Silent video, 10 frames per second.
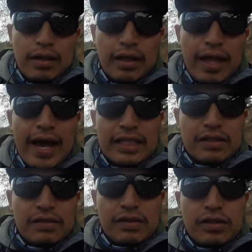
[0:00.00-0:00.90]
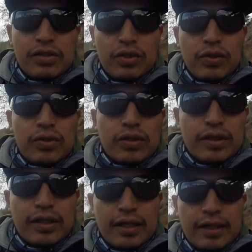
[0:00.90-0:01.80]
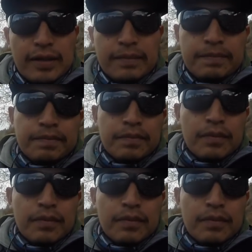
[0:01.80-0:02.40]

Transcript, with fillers: the last two took a uh,